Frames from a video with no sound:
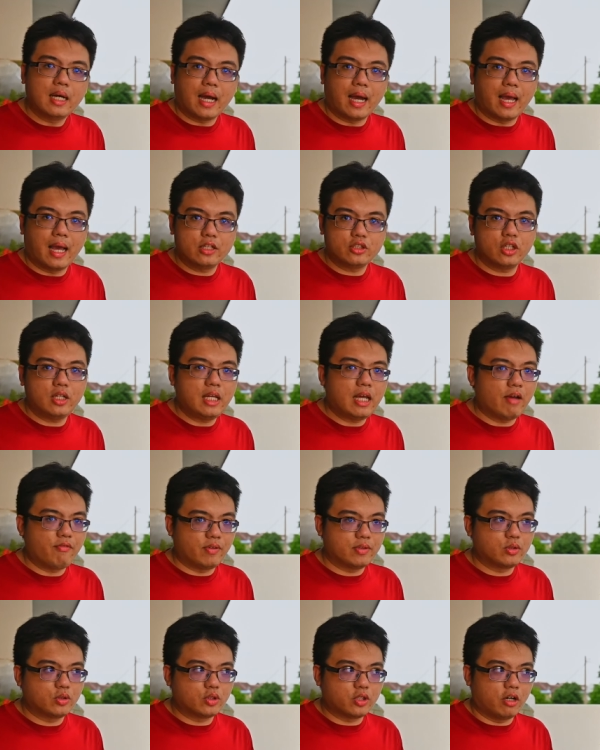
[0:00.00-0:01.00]
I actually
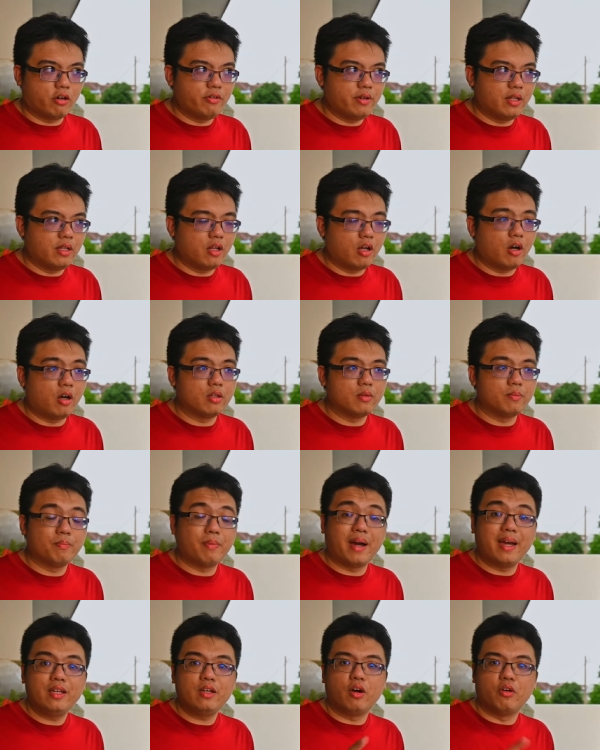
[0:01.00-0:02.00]
have a tutorial on
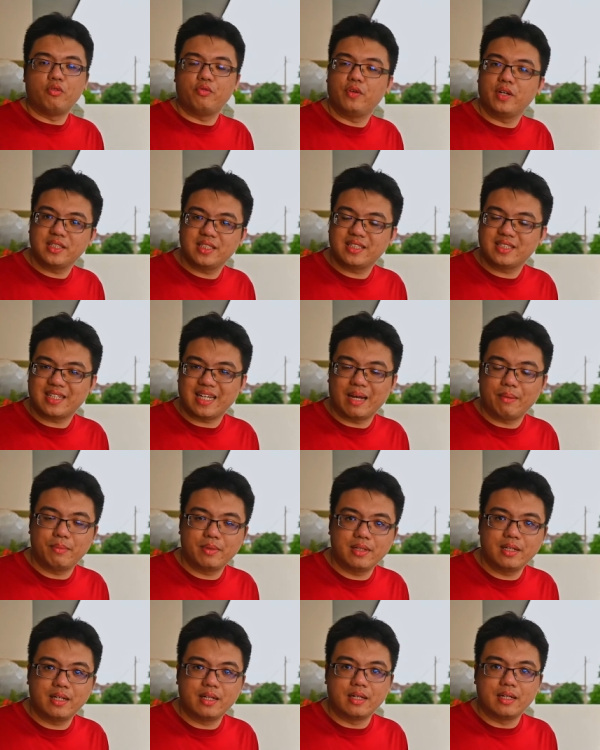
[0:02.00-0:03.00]
buying your first
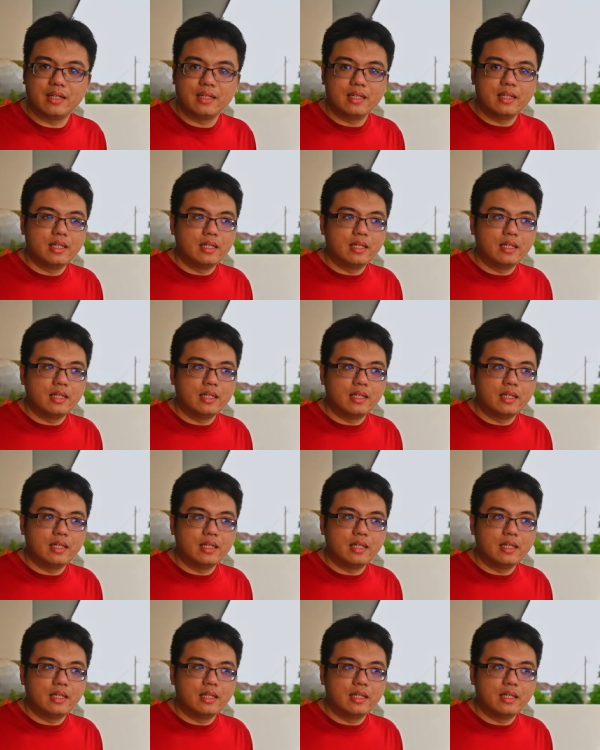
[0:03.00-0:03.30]
camera.